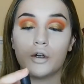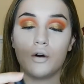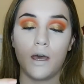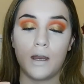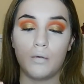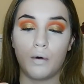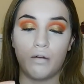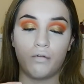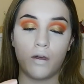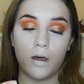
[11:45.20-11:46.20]
to go in
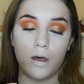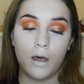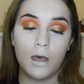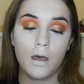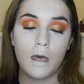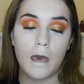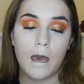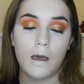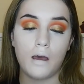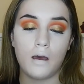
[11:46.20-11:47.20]
with the
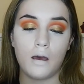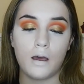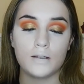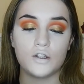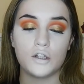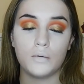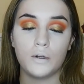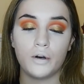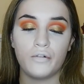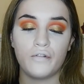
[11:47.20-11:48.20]

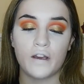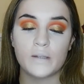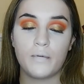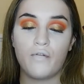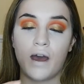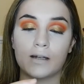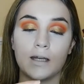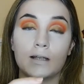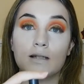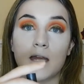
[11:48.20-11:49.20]
Studio Fix
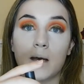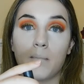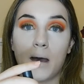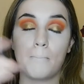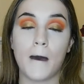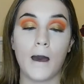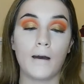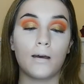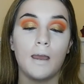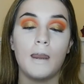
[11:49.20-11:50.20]
Perfecting Stick by
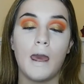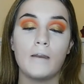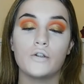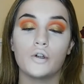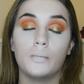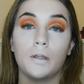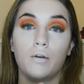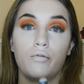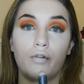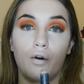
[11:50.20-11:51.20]
MAC in
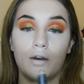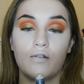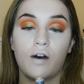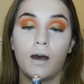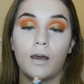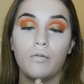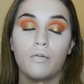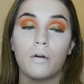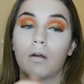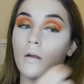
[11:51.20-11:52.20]
NW45,